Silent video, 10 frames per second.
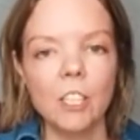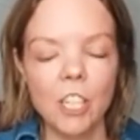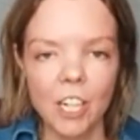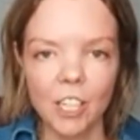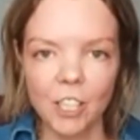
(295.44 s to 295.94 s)

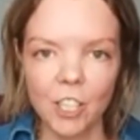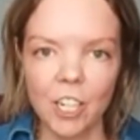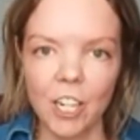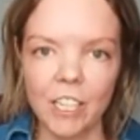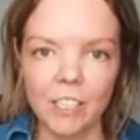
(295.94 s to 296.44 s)

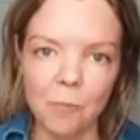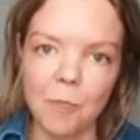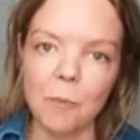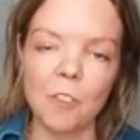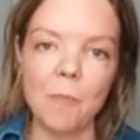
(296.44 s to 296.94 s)
Genitourinary
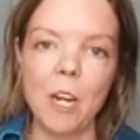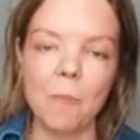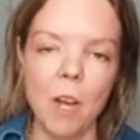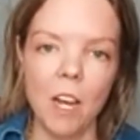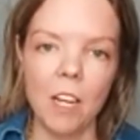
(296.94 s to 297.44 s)
symptoms of
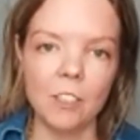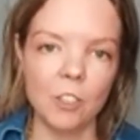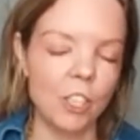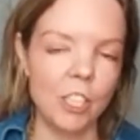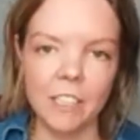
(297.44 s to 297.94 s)
menopause
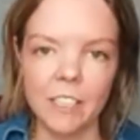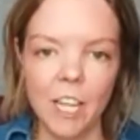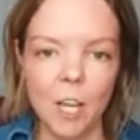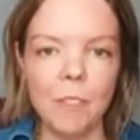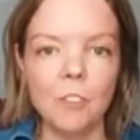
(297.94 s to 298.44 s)
or
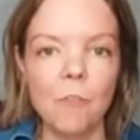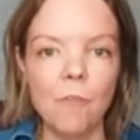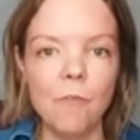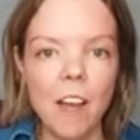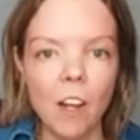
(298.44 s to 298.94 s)
GSM is
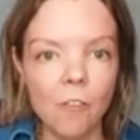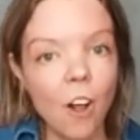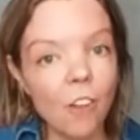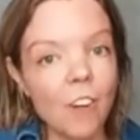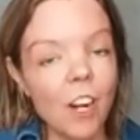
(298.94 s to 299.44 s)

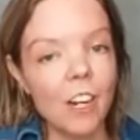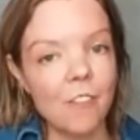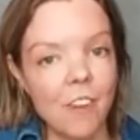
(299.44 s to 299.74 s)
vulvar and